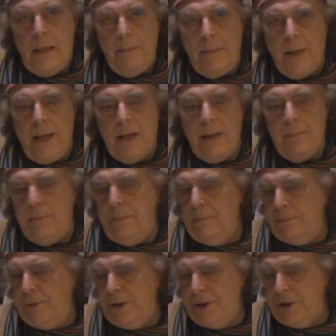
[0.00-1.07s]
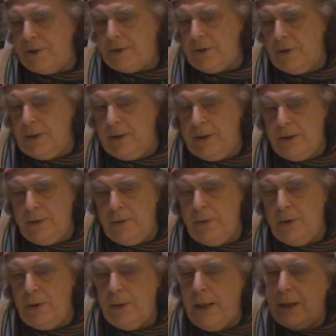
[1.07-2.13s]
By a British scholar
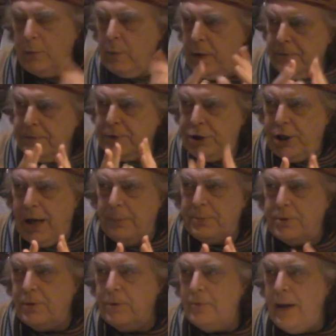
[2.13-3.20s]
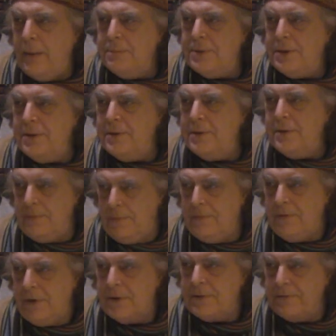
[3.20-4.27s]
who had a wonderful chapter on Ramsay's
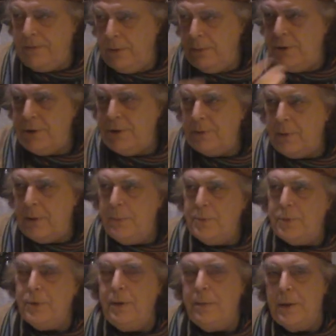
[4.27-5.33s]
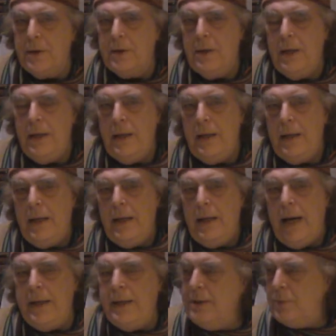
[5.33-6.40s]
philosophy, which is what I'm talking about.
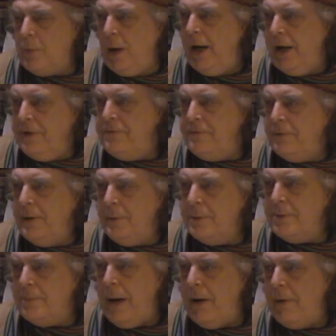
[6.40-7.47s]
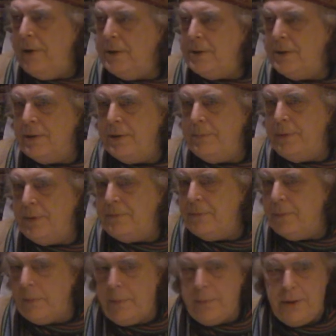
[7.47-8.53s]
And his wife, he was married to a
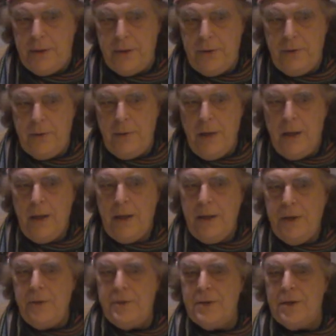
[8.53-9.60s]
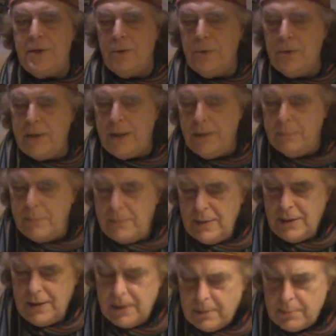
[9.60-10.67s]
beautiful woman who used to call him
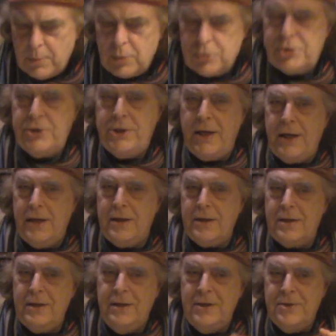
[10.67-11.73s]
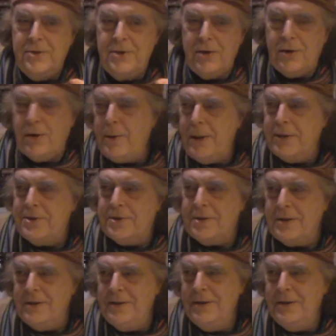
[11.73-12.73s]
Mon cher Zoroastre,